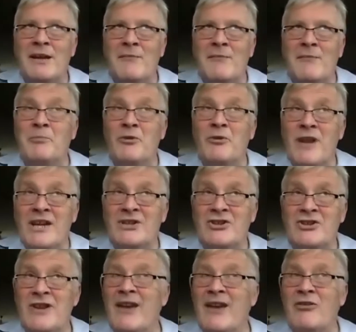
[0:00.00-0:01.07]

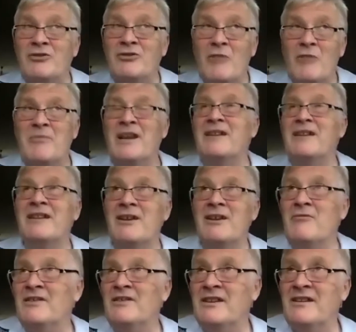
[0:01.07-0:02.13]
population, economic, and
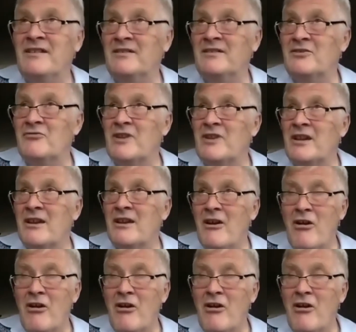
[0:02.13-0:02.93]
linguistic history